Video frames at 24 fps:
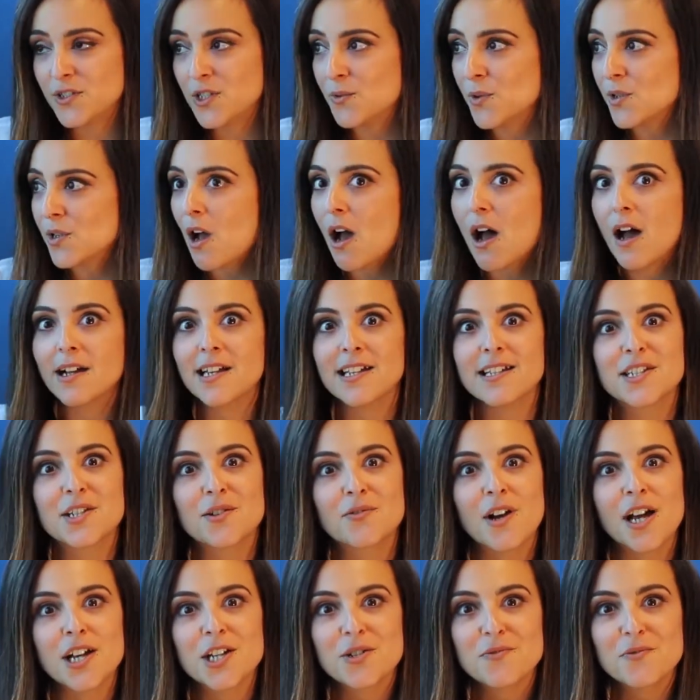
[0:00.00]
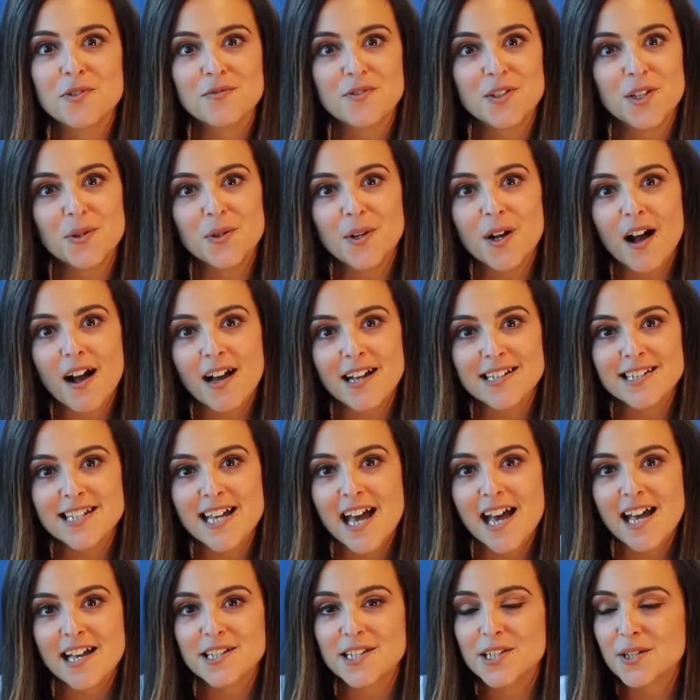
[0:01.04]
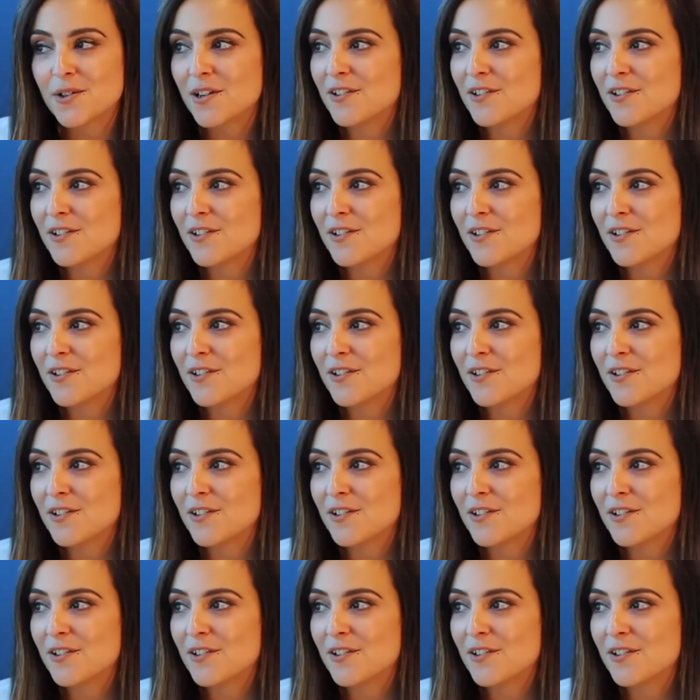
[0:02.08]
Do an August Rush review contest